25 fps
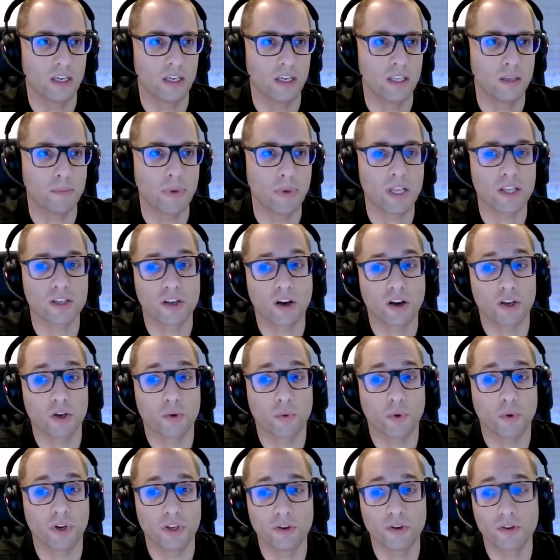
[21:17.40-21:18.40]
it depends how
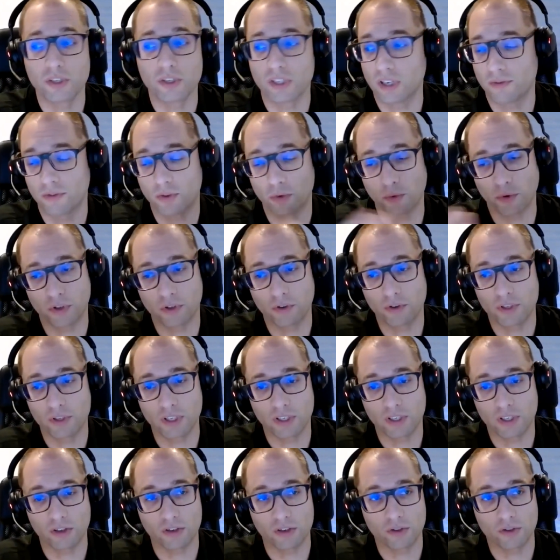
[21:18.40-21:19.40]
you want to use it. If you want to use
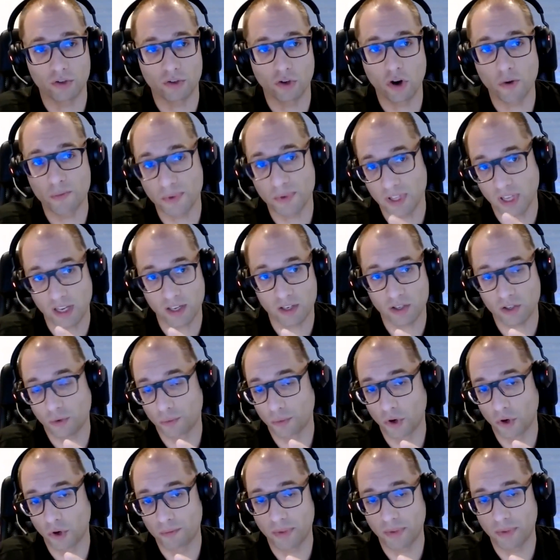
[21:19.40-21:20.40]
it as a strobe, it has
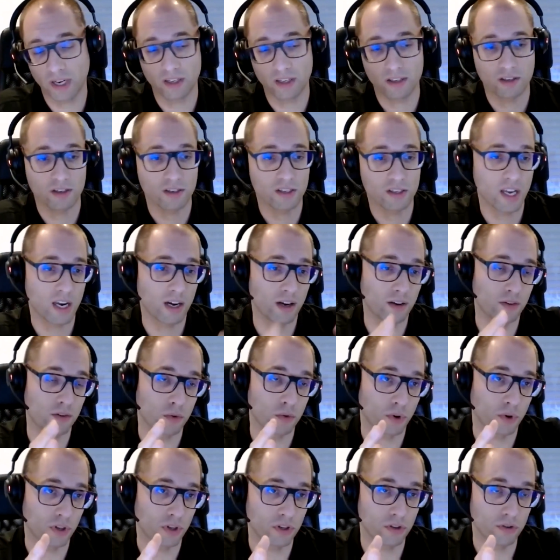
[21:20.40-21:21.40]
some competitors there. If
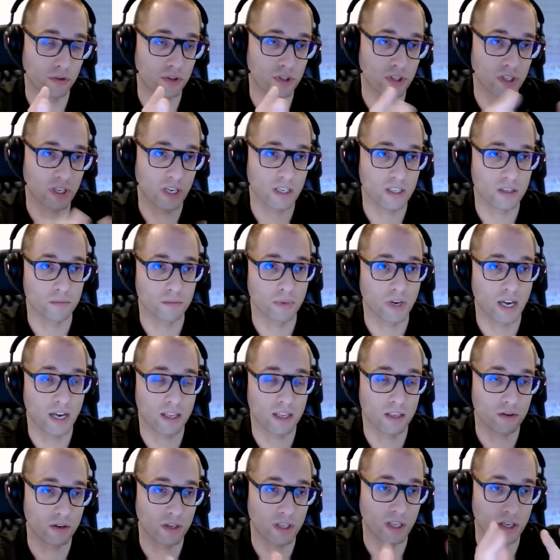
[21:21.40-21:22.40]
you want to use it as a
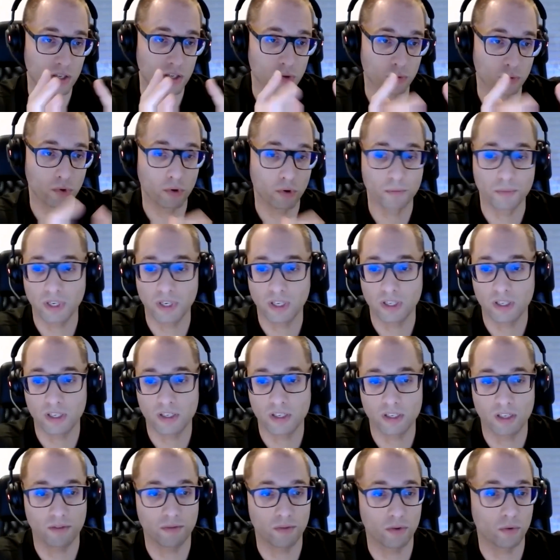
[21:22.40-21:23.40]
blinder, it has some
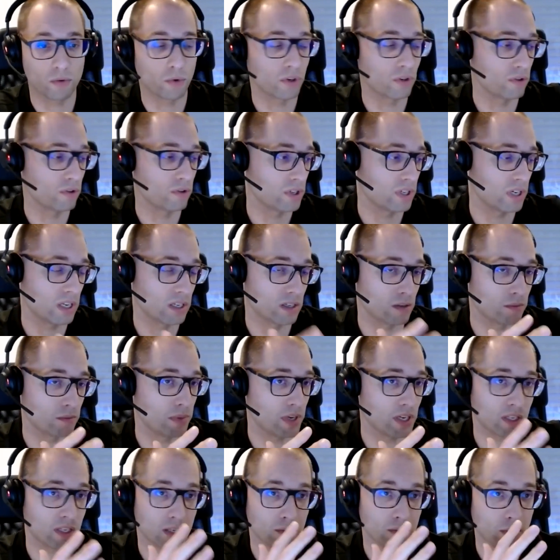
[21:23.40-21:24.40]
competitors. If you want to use it as a
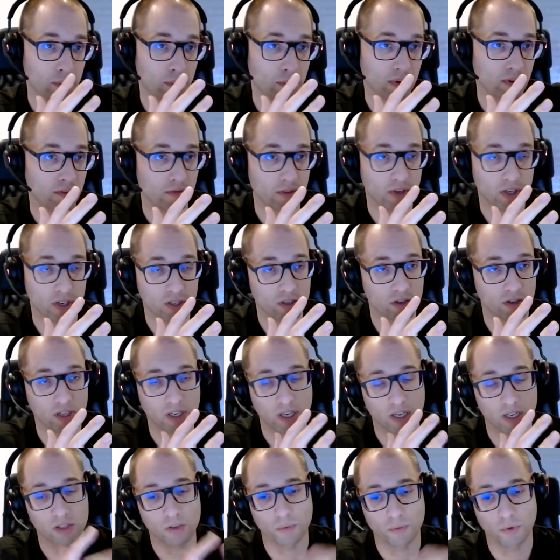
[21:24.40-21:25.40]
pixel mapping fixture,
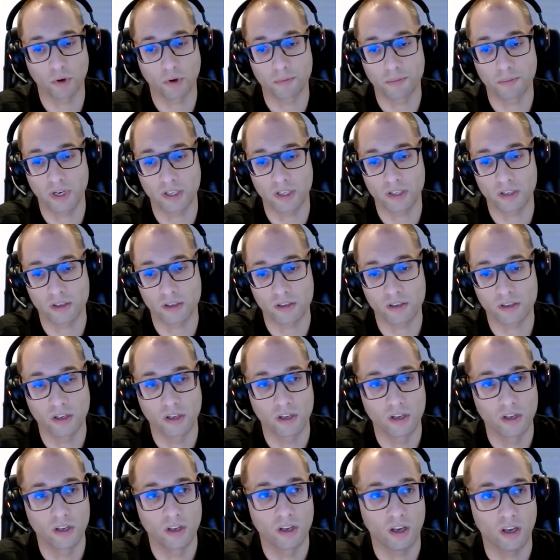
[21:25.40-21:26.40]
it has some competitors.
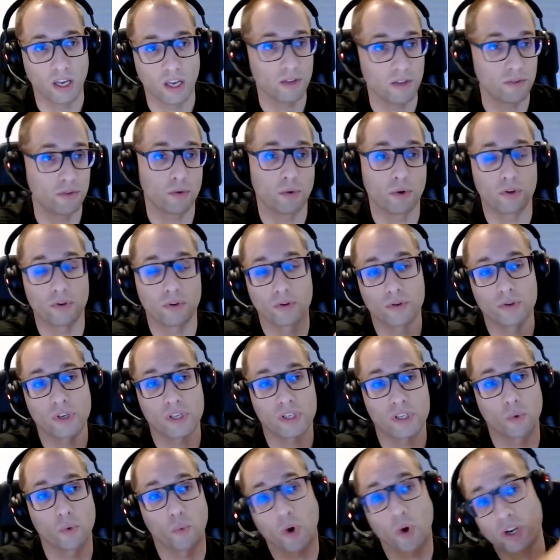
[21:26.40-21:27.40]
And if you want to use it
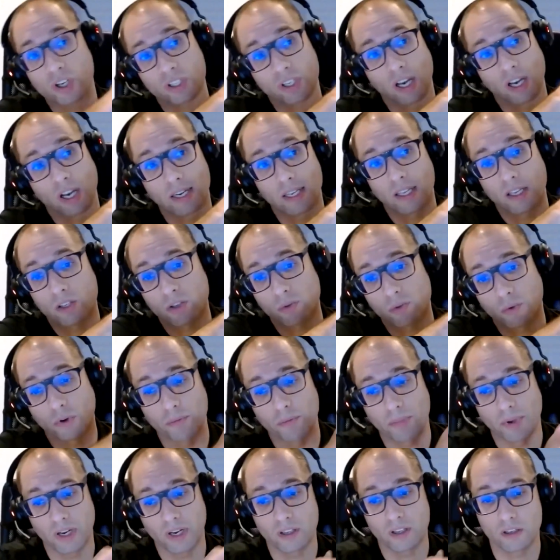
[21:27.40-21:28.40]
as a wash light, it has some
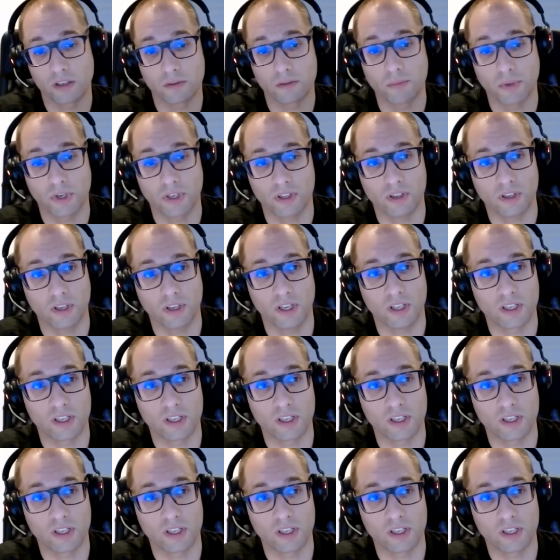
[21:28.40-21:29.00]
competitors. But